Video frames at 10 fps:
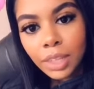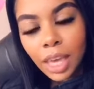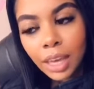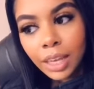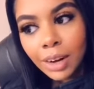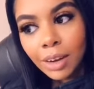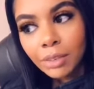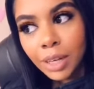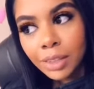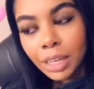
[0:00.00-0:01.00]
I get out
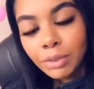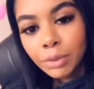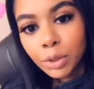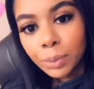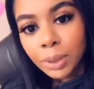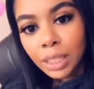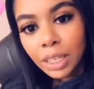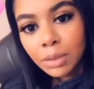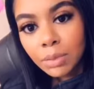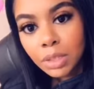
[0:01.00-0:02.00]
around like 4
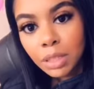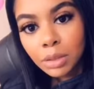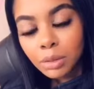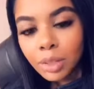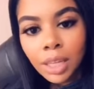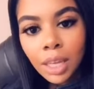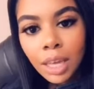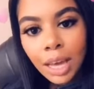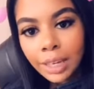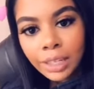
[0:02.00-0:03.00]
p.m. so
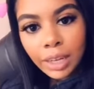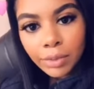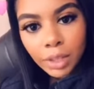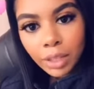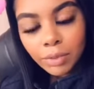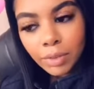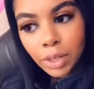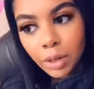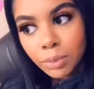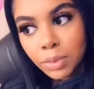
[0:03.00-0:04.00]
I can definitely
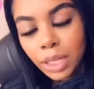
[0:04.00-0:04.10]
film.